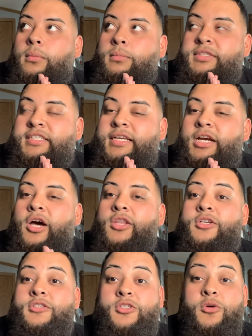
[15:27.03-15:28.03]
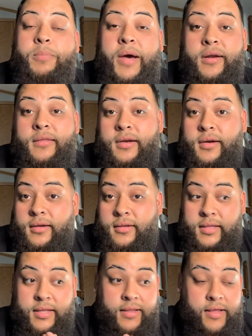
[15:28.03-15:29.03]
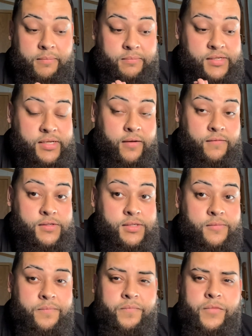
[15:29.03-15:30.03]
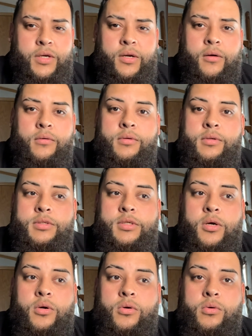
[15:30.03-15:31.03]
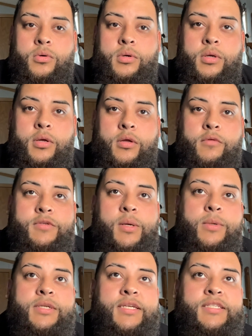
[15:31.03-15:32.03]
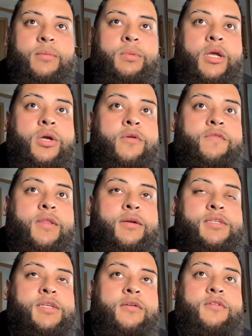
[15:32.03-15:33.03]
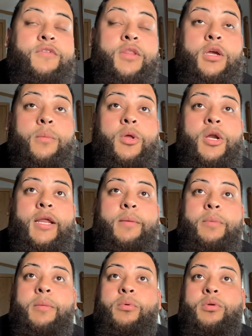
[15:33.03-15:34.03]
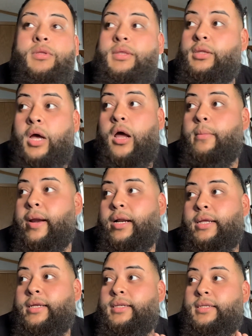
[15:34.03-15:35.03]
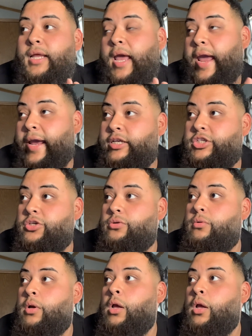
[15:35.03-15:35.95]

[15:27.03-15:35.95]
see others do better than themselves, you know. So if someone does something good for themselves or for the community, people automatically hate you